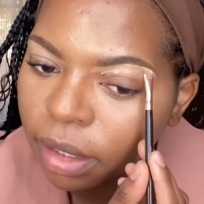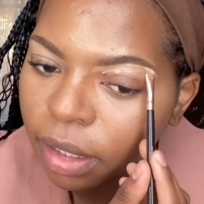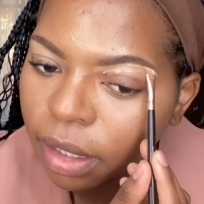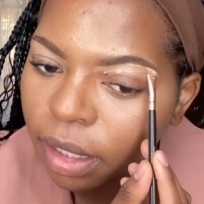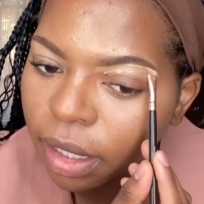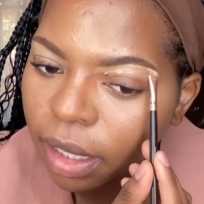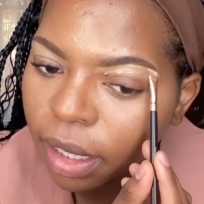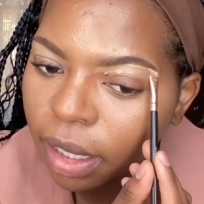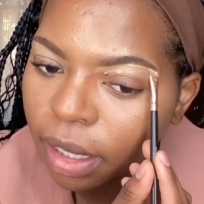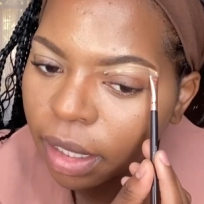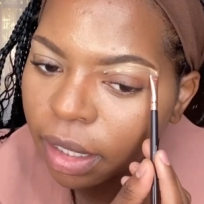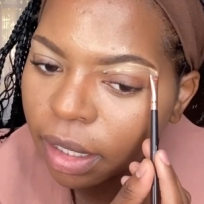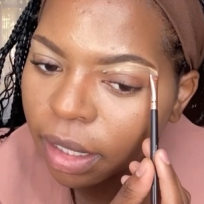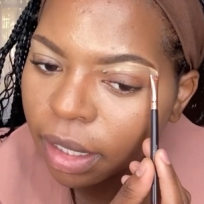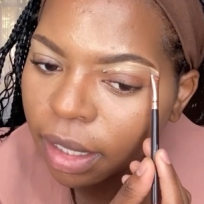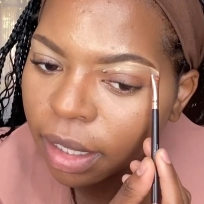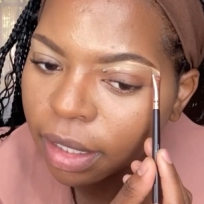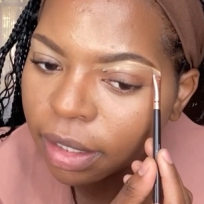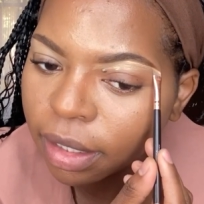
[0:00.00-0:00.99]
Yeah,
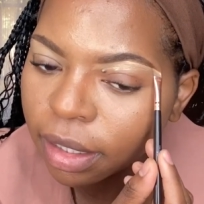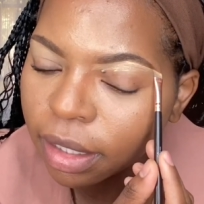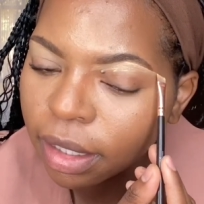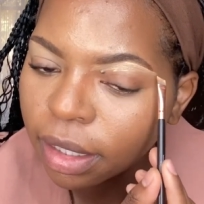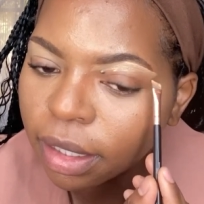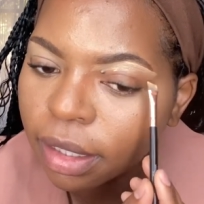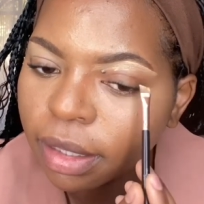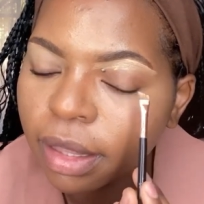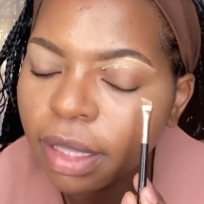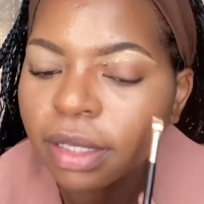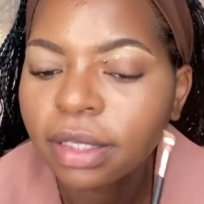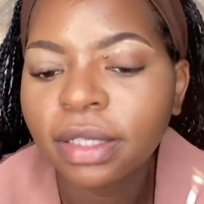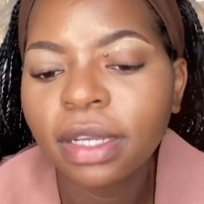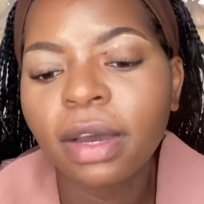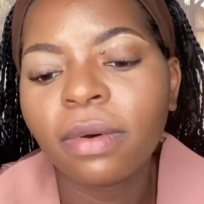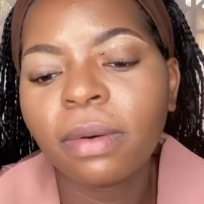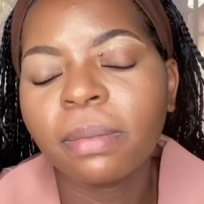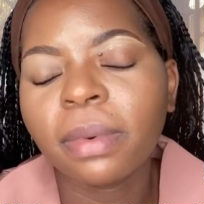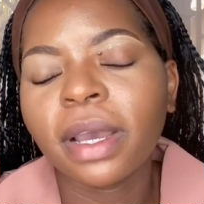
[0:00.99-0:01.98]
I think that's
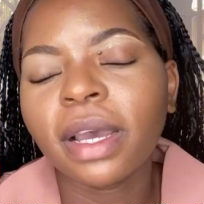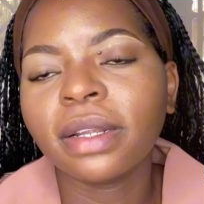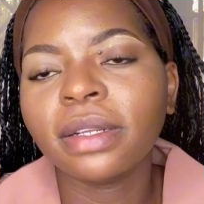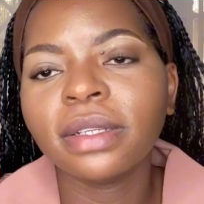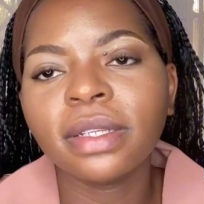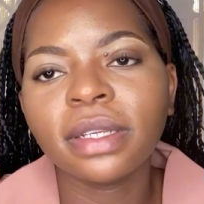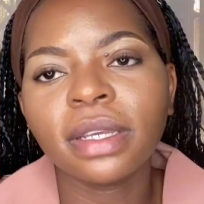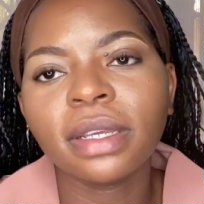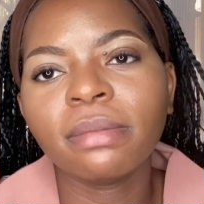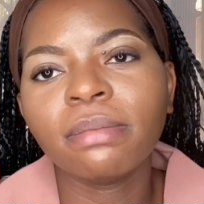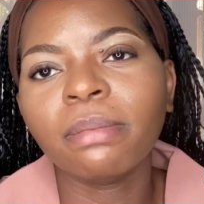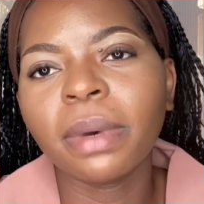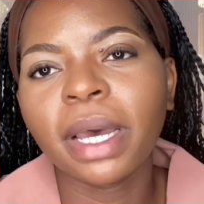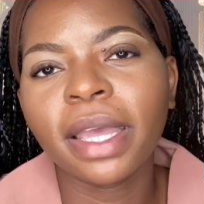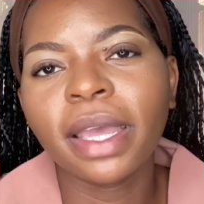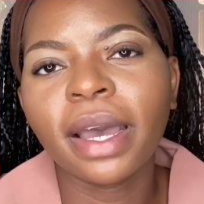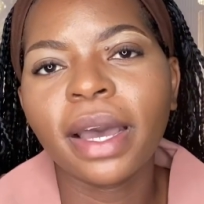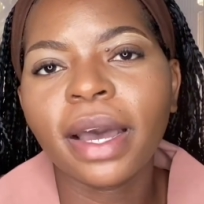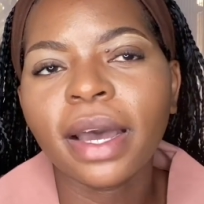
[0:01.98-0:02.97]
how I'm guarding
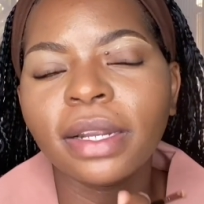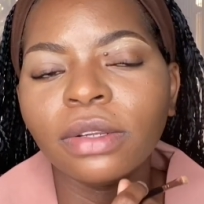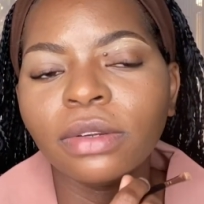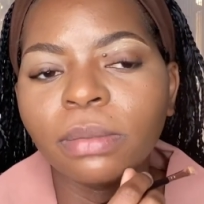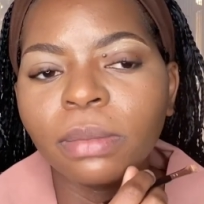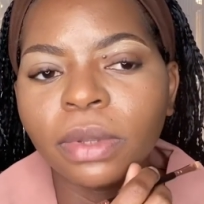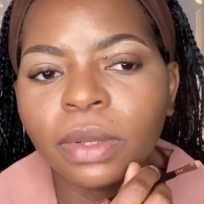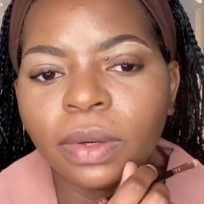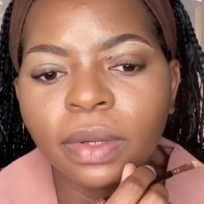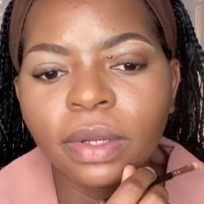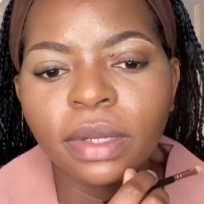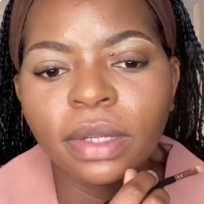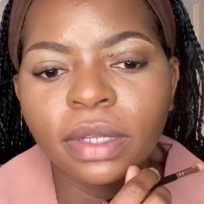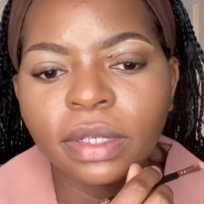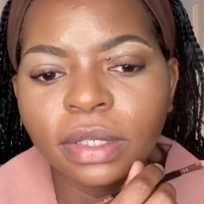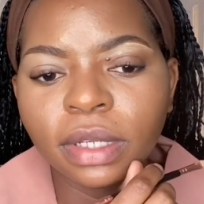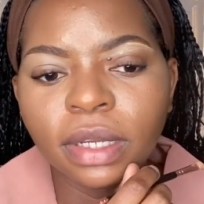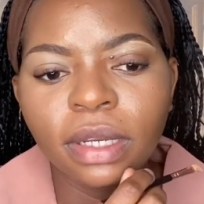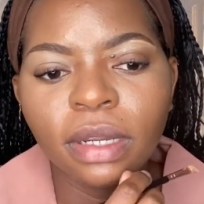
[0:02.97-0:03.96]
my heart, to be
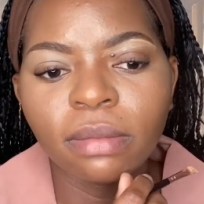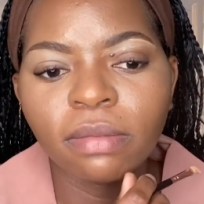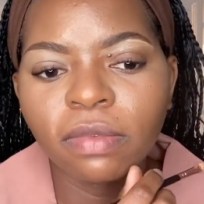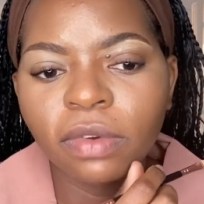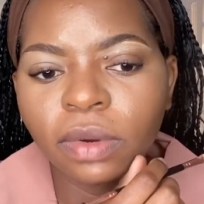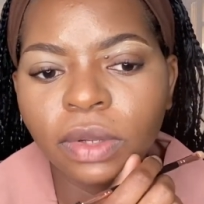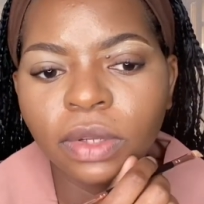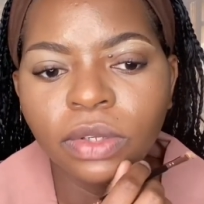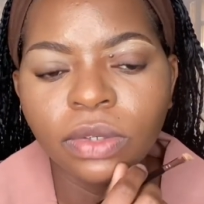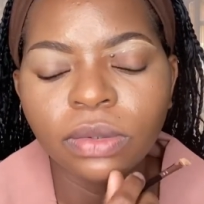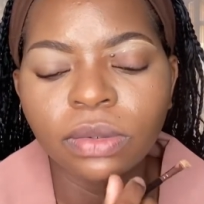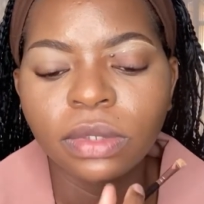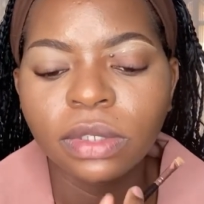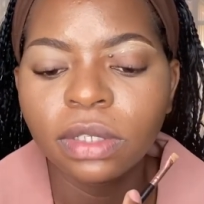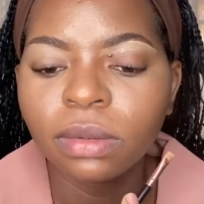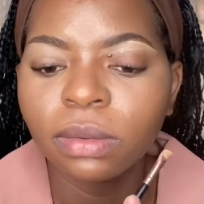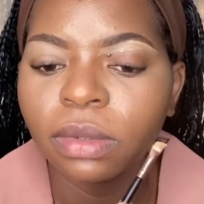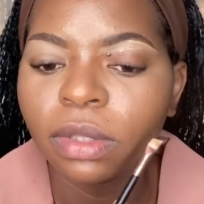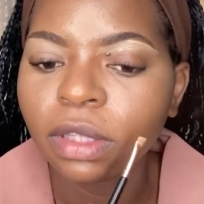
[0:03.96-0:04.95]
honest. And I'm very
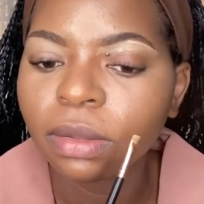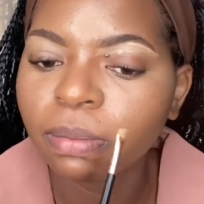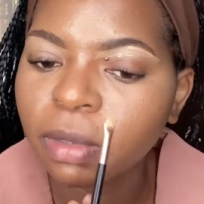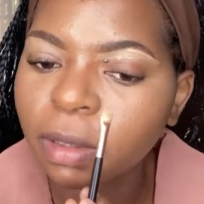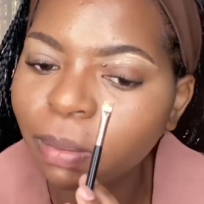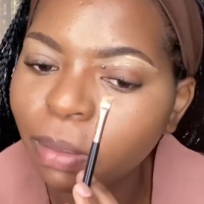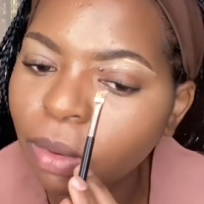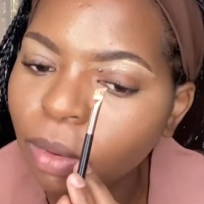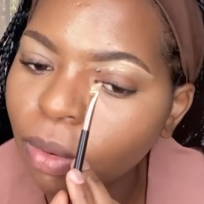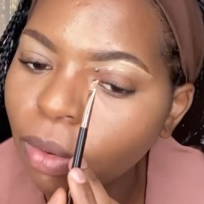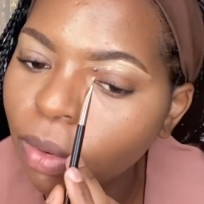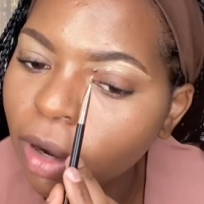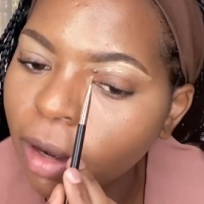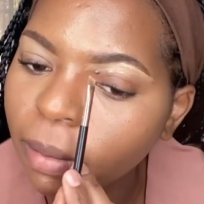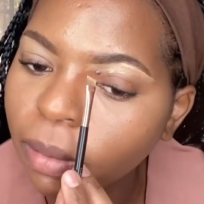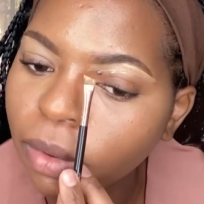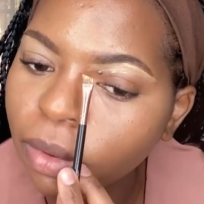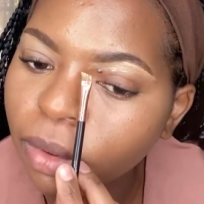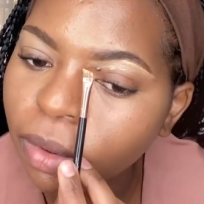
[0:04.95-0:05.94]
choosy with people who
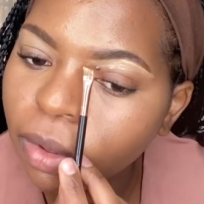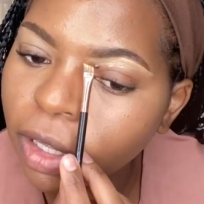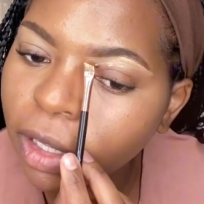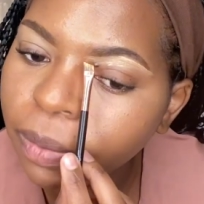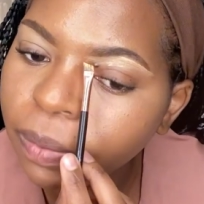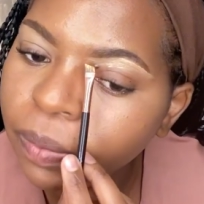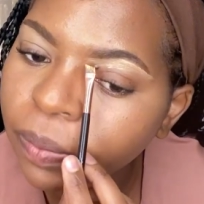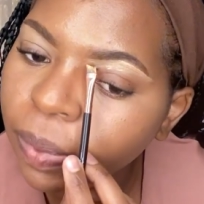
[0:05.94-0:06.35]
I'm knowing.